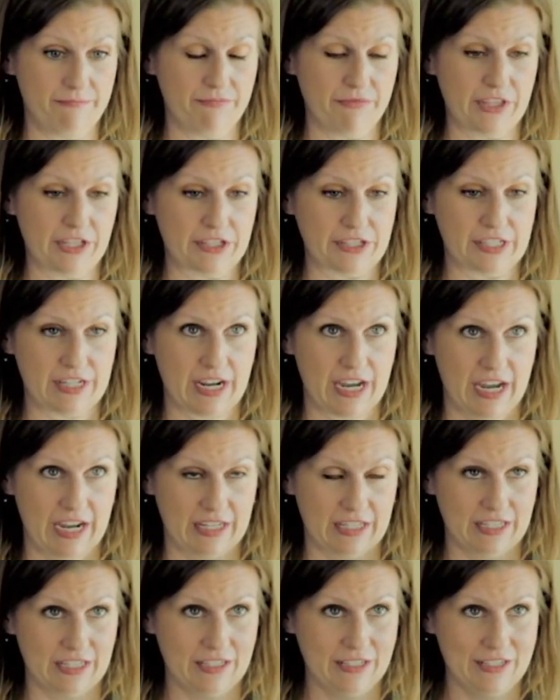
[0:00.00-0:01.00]
There's
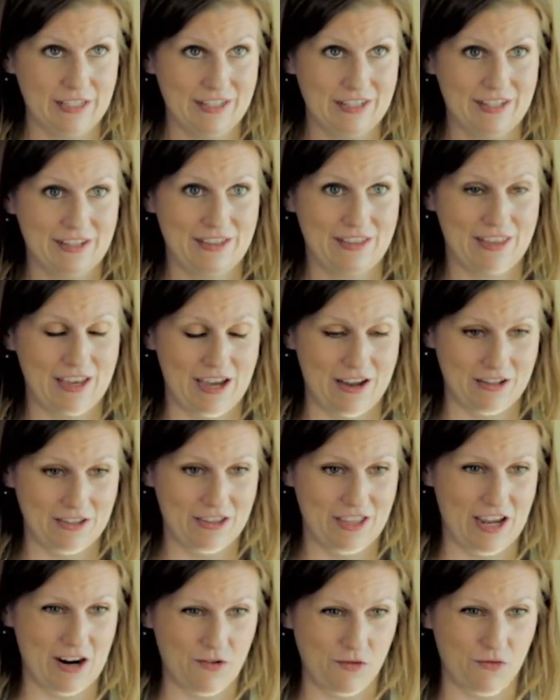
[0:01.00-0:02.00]
not
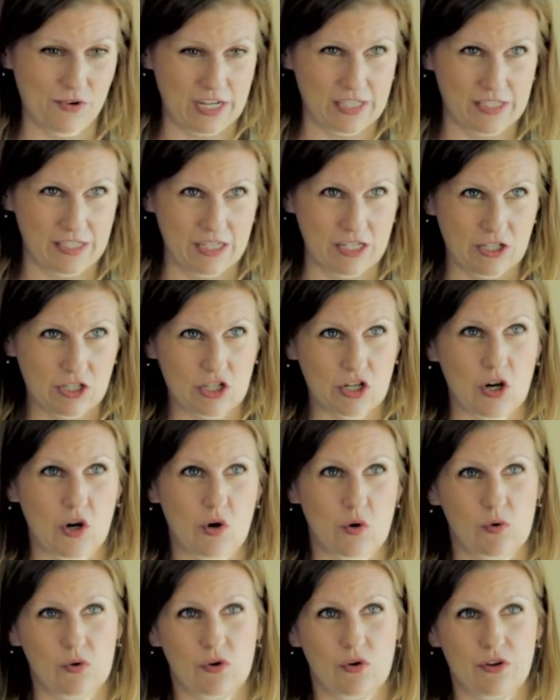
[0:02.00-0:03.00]
that resting
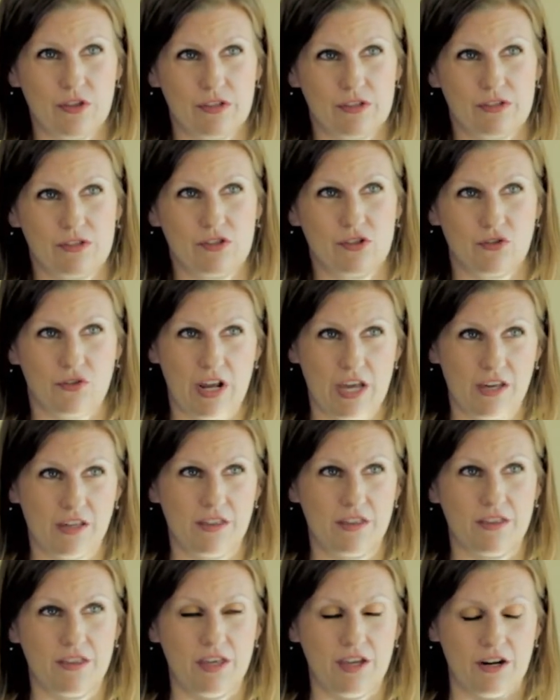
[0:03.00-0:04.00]
tone or the
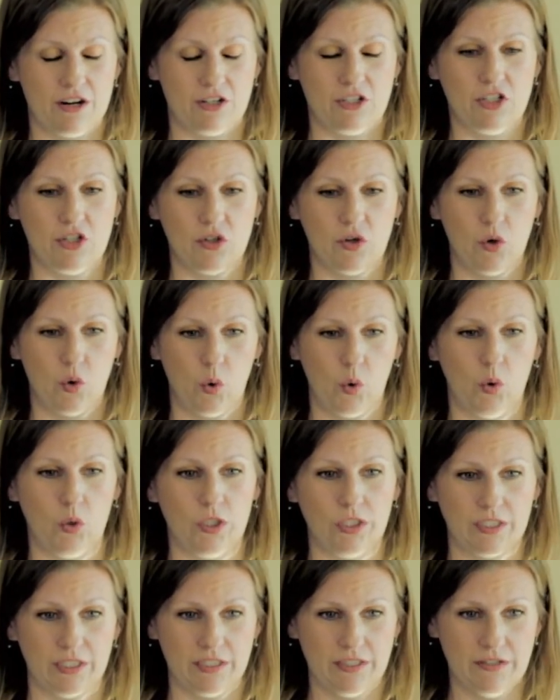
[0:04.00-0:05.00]
strength there to
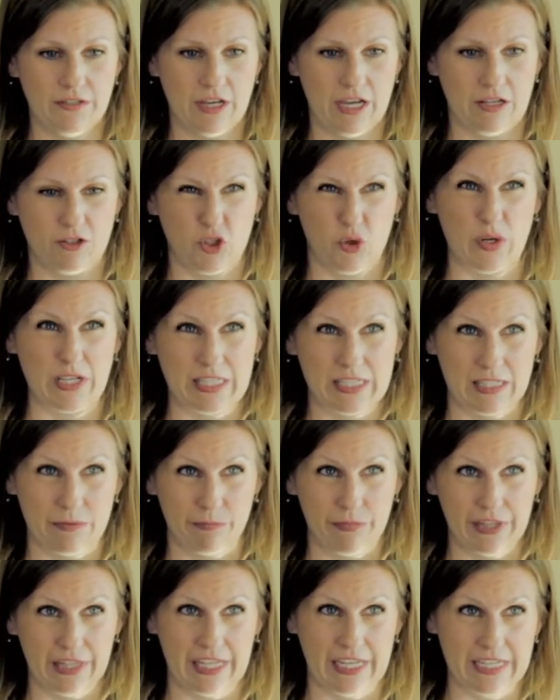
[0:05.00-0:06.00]
hold joints in
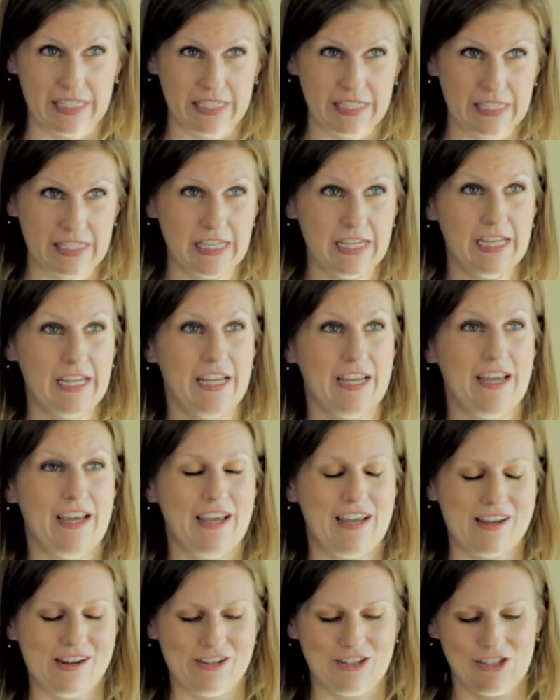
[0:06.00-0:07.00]
place.
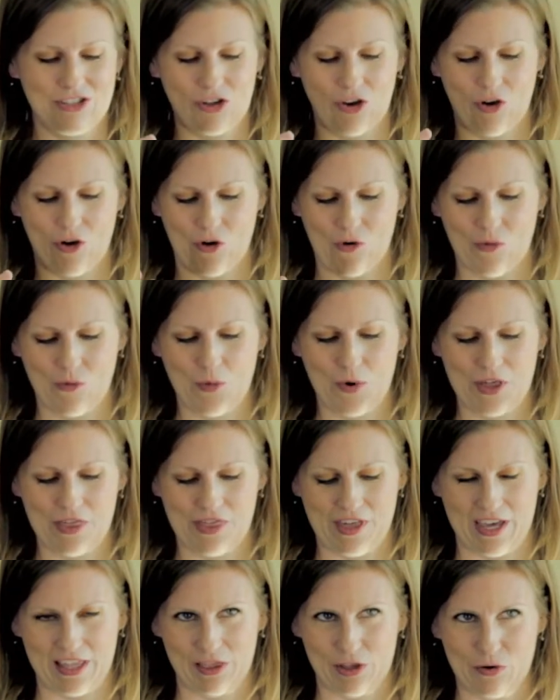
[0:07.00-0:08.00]
And so with
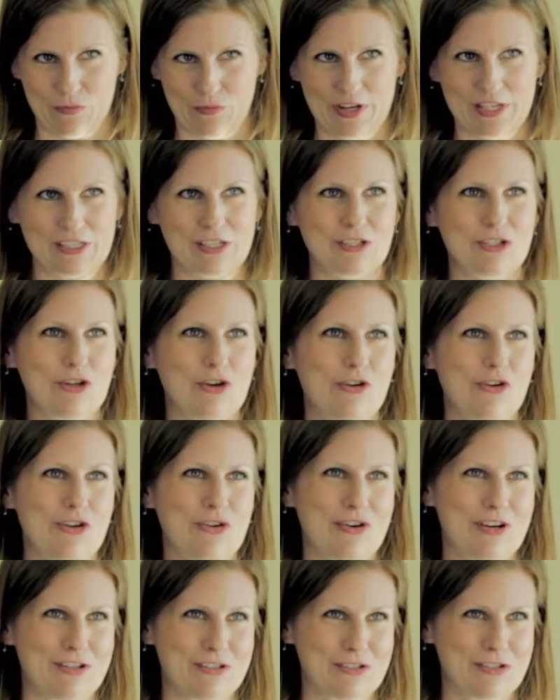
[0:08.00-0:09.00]
that low muscle tone,
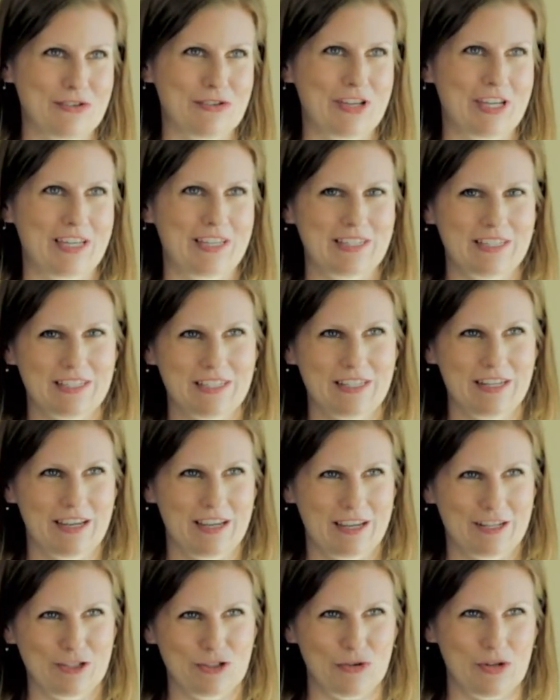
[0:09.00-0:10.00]
you also get
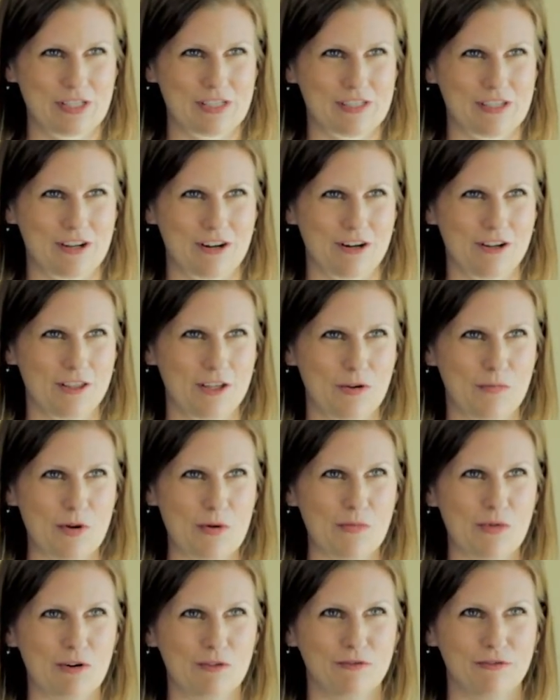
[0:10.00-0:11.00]
joints that are a little
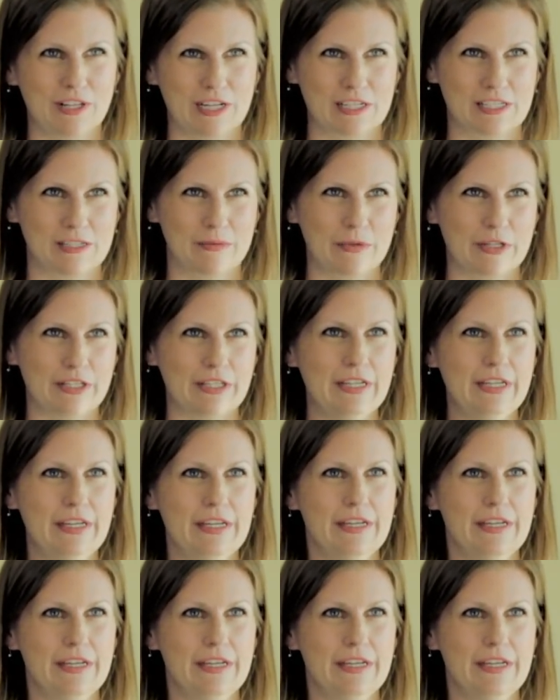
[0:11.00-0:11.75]
bit more flexible